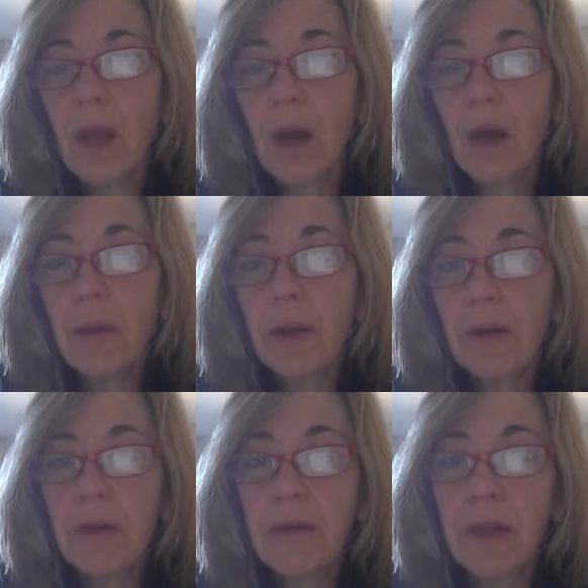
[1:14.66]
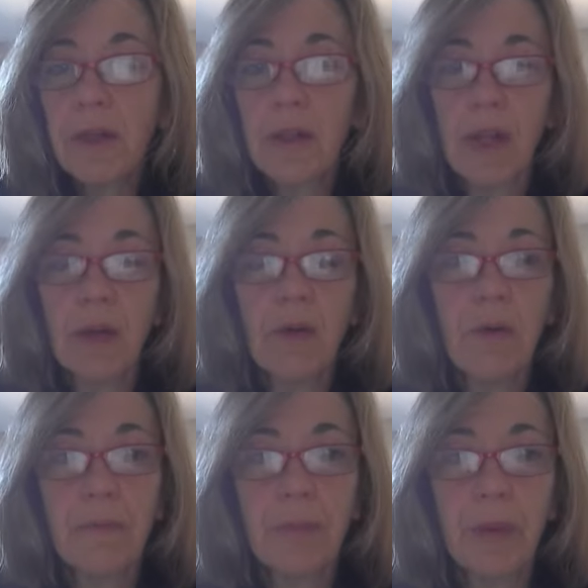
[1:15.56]
Another great
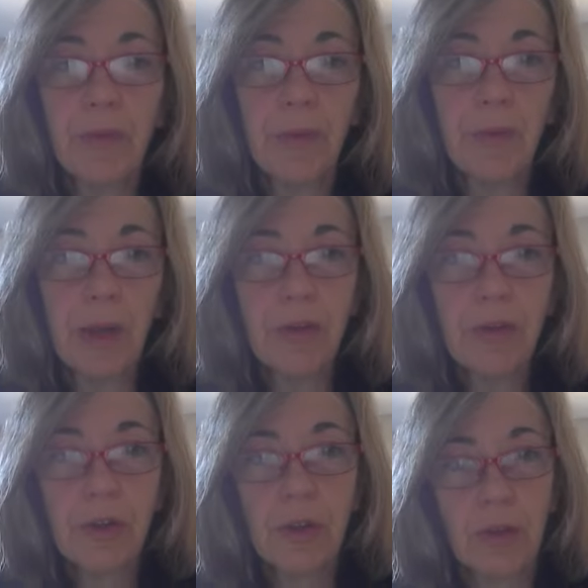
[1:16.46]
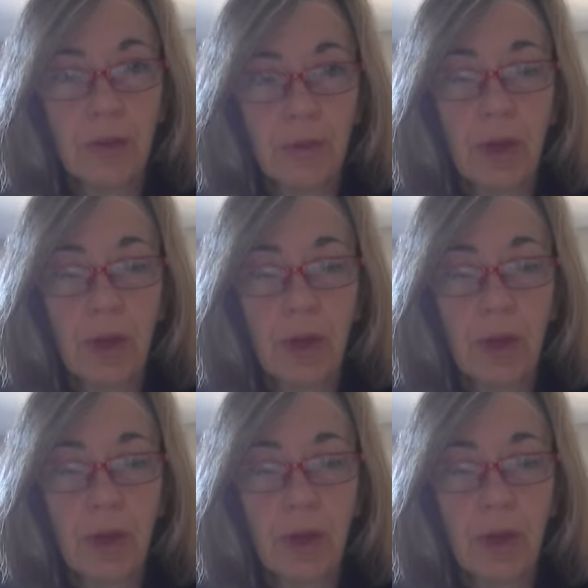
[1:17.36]
take-home information that